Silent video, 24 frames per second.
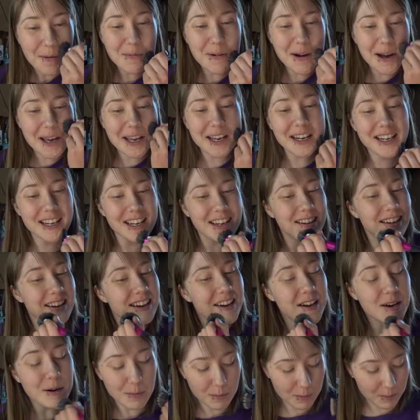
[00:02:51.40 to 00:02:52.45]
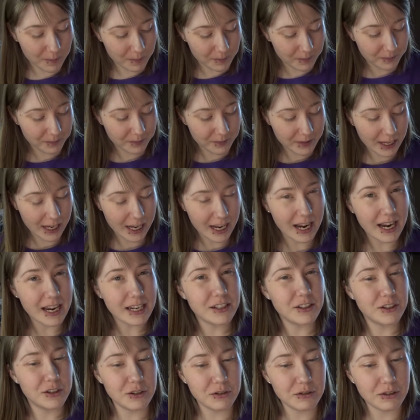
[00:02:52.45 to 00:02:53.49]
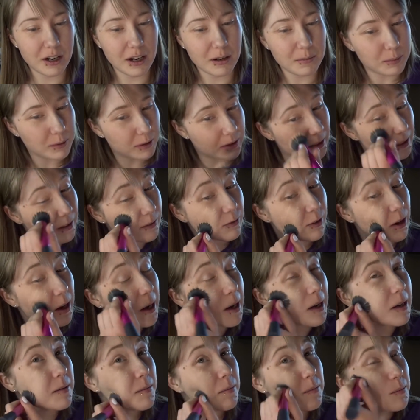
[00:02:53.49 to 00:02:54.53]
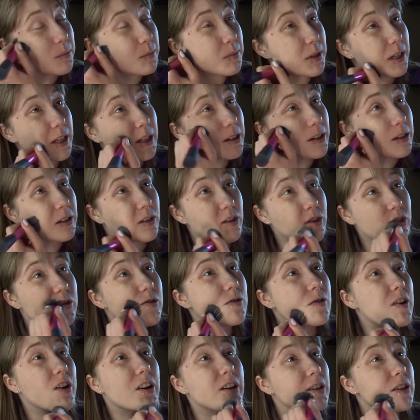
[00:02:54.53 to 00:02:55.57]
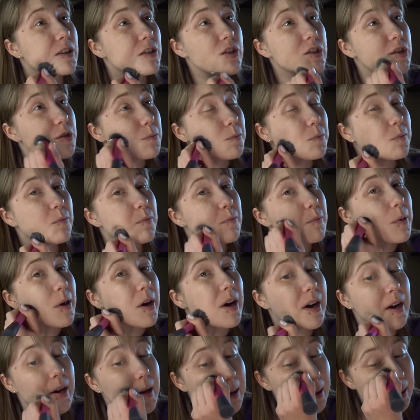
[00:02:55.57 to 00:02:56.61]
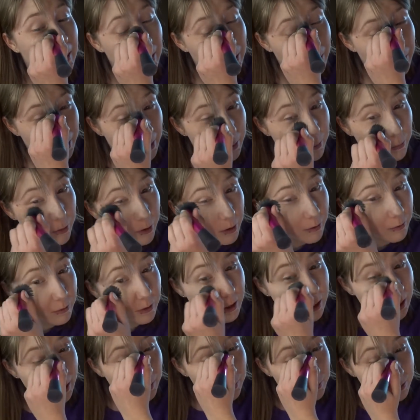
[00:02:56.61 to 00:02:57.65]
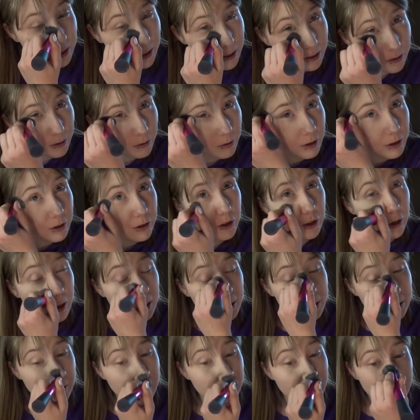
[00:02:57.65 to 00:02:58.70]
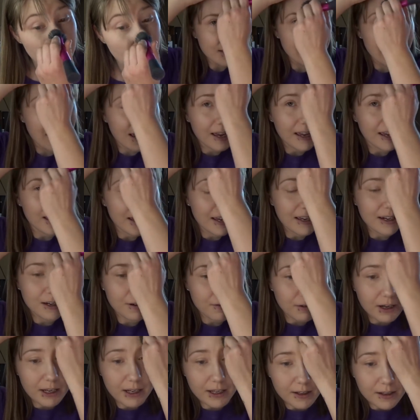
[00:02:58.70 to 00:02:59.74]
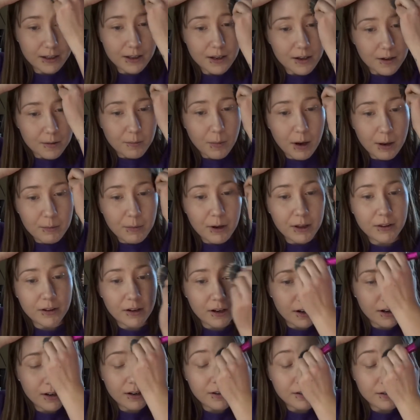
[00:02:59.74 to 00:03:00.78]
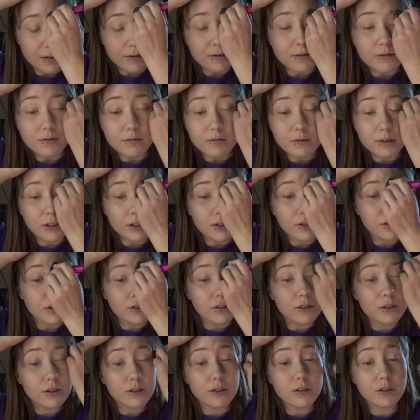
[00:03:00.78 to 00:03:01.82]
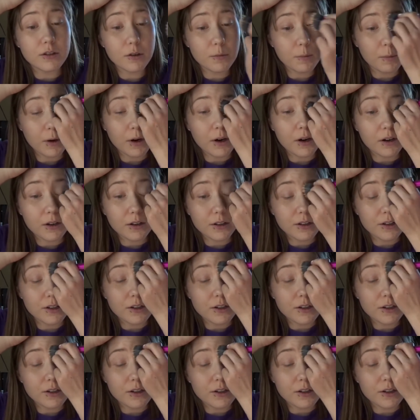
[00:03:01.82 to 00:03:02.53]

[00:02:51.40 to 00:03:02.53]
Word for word: But I do not believe I am being judged by the number of times I go to church. Yeah, anyway, my mother was super